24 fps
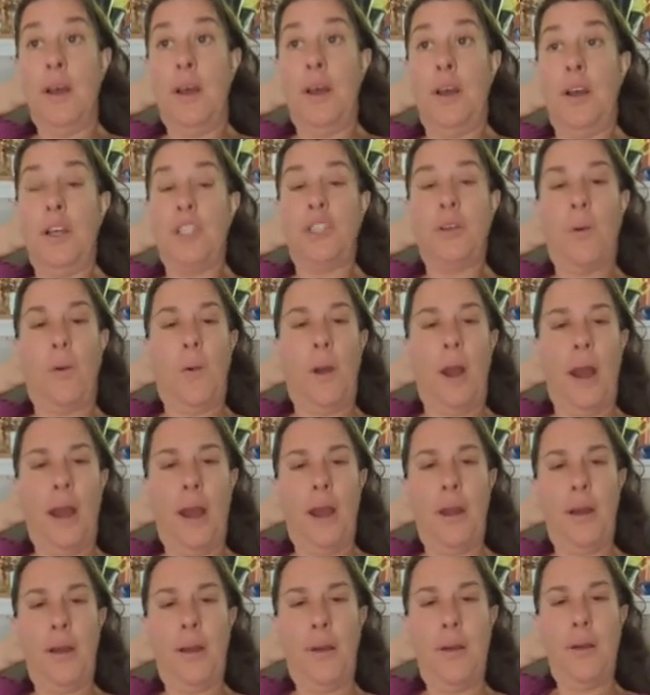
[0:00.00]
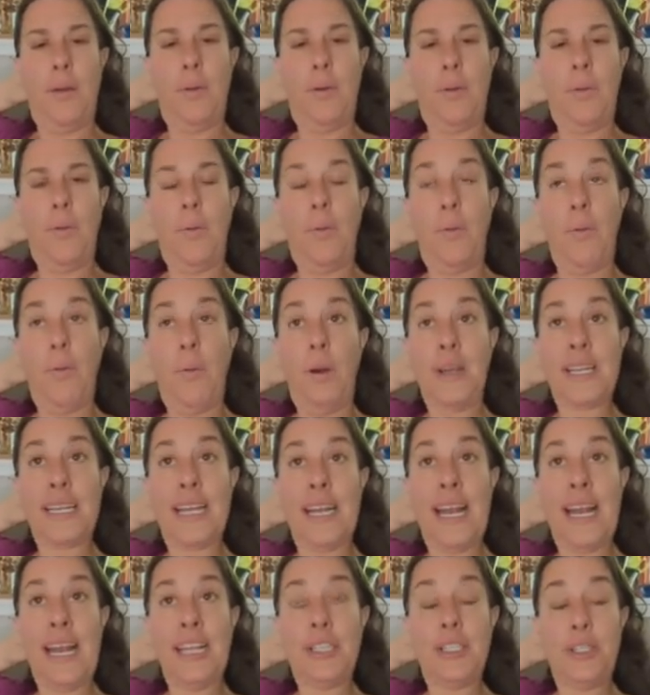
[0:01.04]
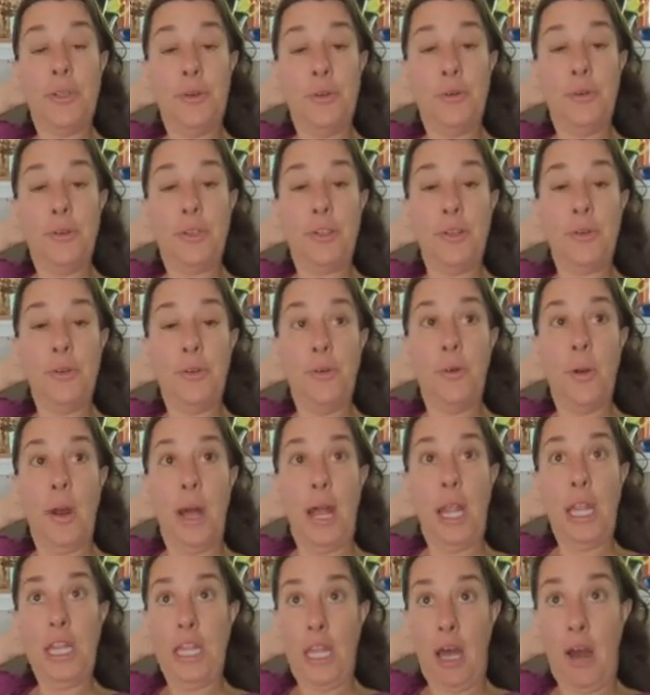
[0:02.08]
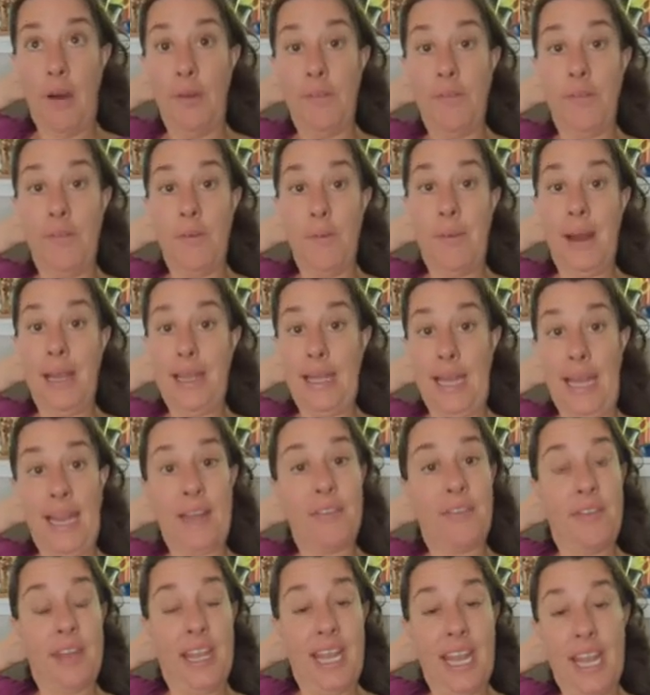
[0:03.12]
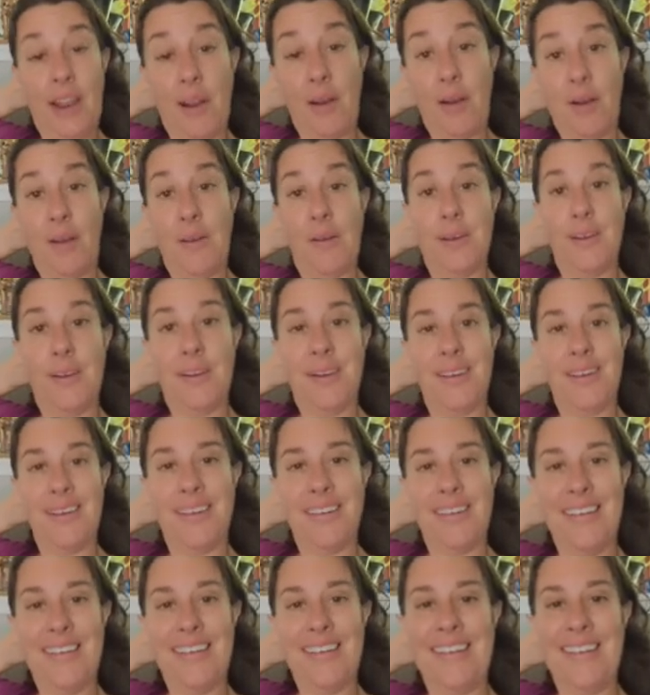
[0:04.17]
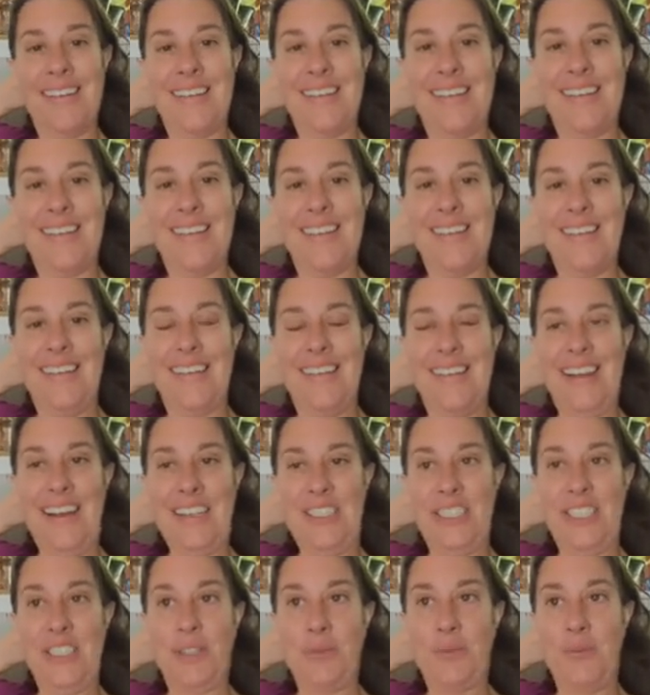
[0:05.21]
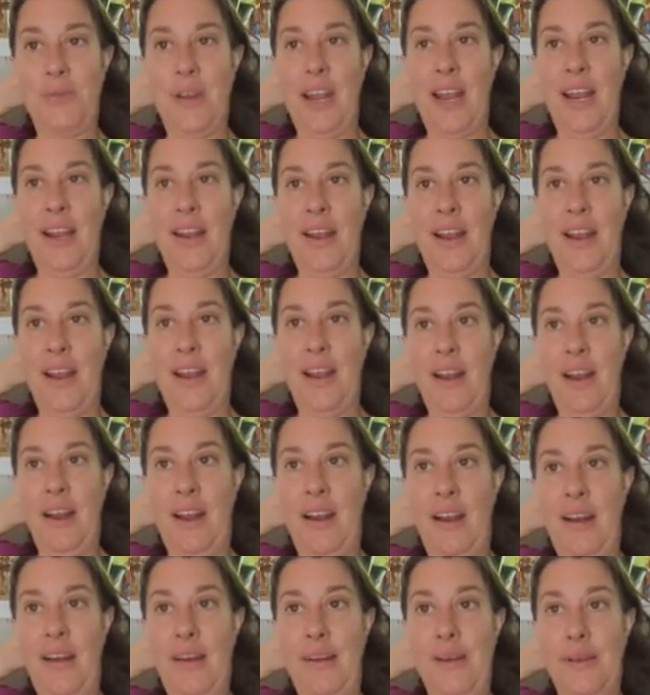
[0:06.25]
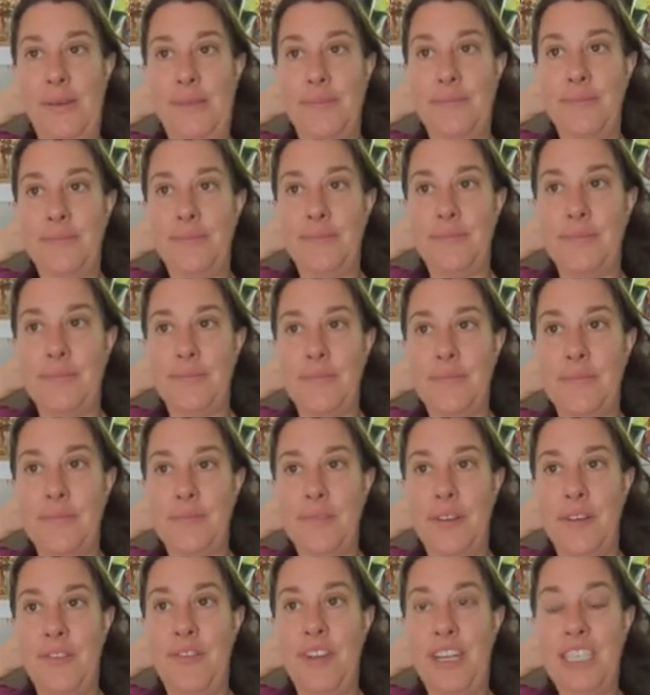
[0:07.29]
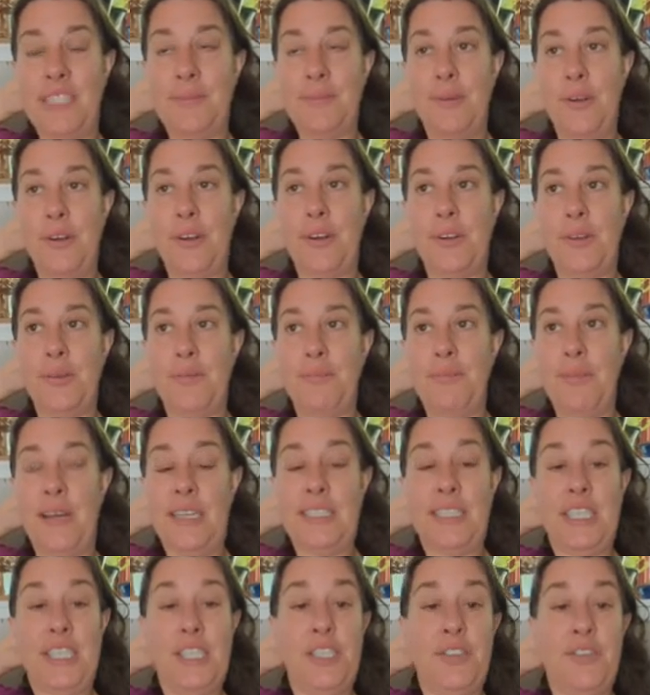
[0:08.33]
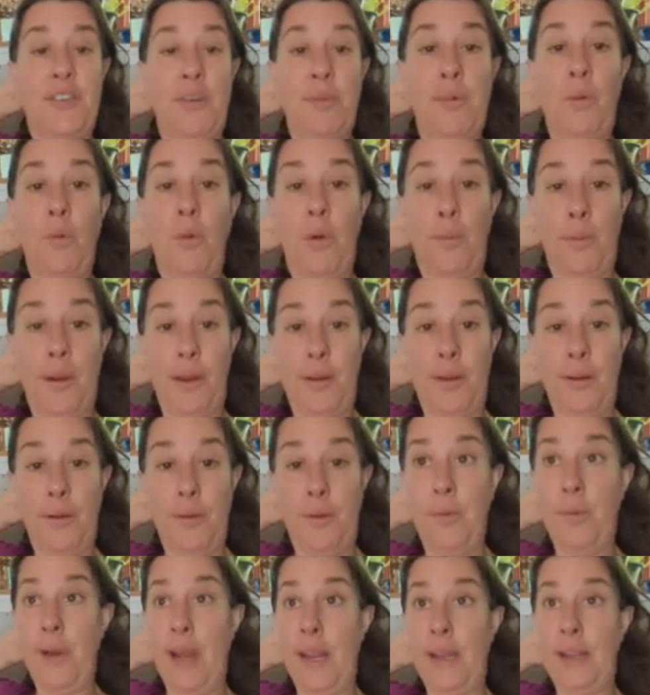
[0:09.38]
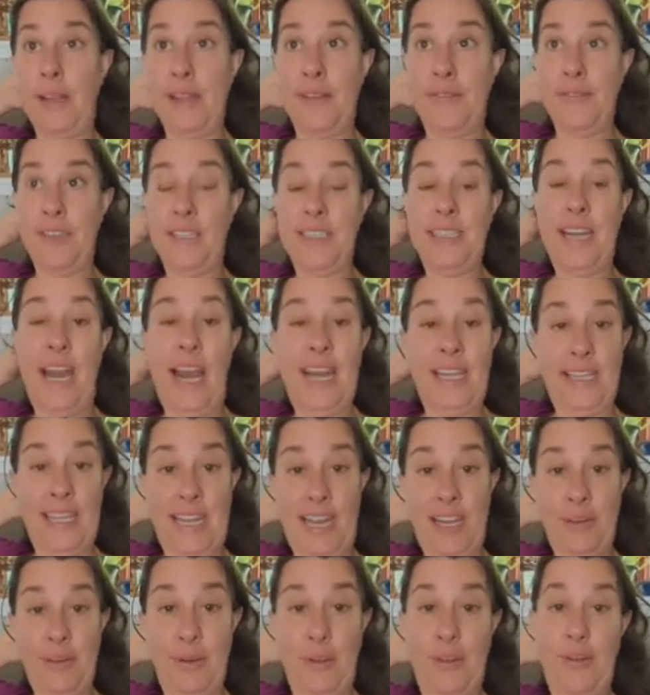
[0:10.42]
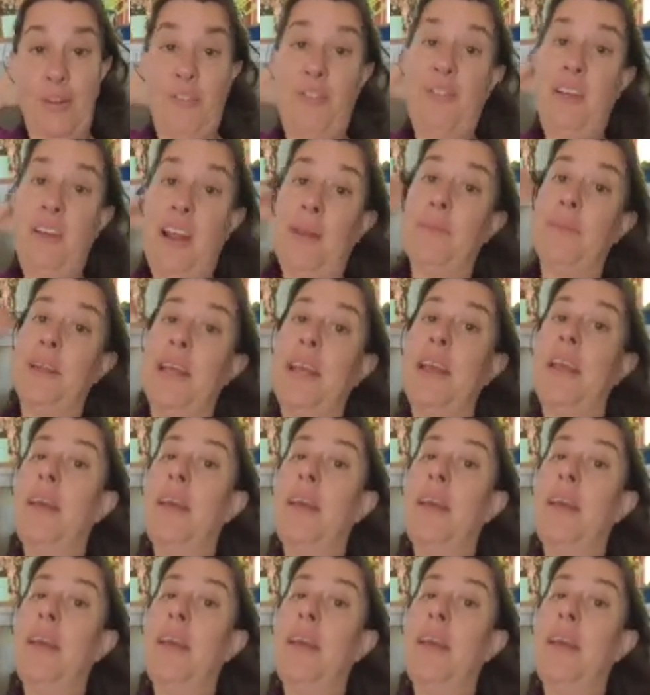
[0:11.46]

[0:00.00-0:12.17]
So what can I do to love my life here? I just read a Facebook message from a woman who had lived in Thailand with her family.